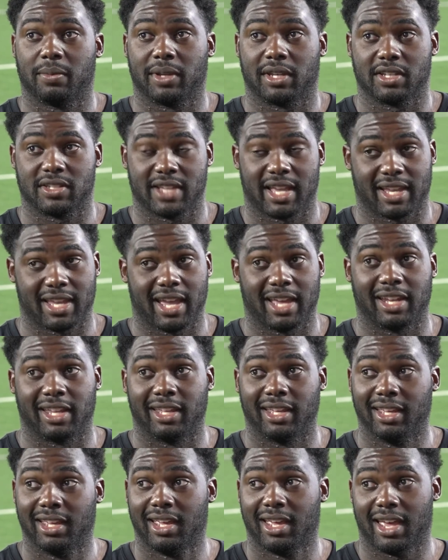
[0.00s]
because that kind
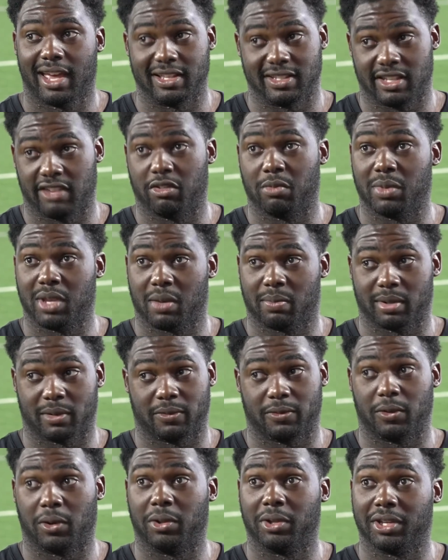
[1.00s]
of has given me a
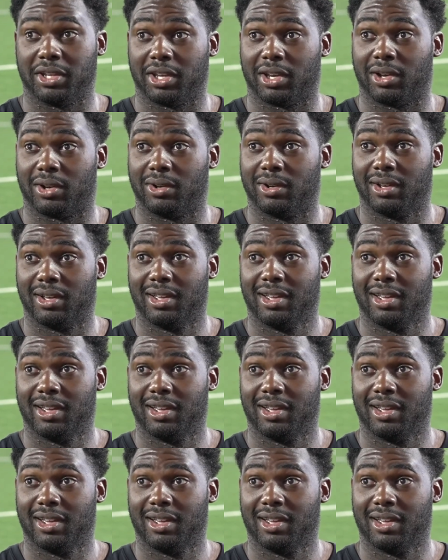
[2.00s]
portfolio